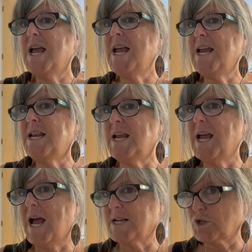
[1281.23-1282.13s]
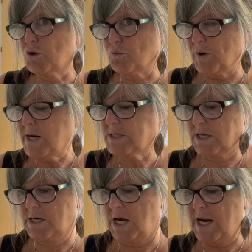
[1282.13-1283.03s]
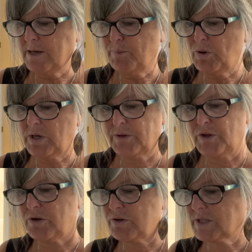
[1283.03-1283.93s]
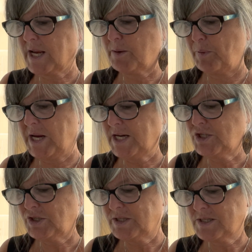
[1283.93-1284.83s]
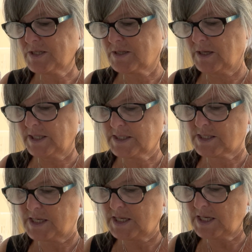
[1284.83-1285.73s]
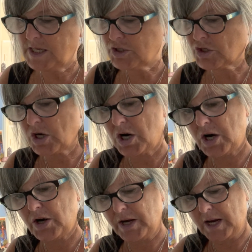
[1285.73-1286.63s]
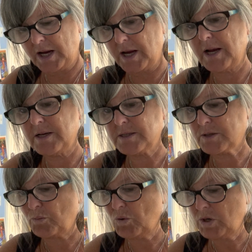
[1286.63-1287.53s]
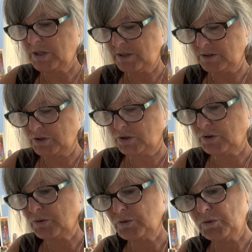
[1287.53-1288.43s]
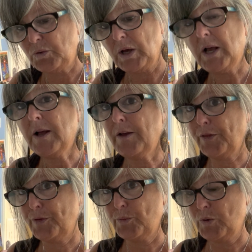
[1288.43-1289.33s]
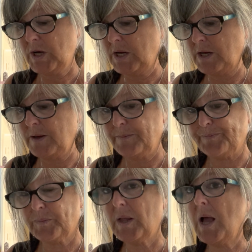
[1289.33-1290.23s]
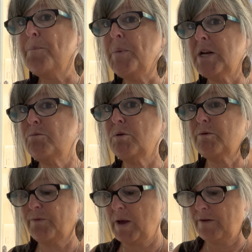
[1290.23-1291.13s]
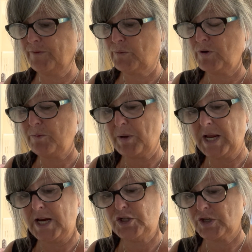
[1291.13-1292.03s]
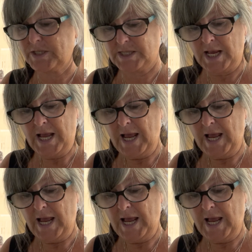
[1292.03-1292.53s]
It has a great guidebook. There's like pages. Let's see, each card has 1, 2, 3, a minimum of 3 pages.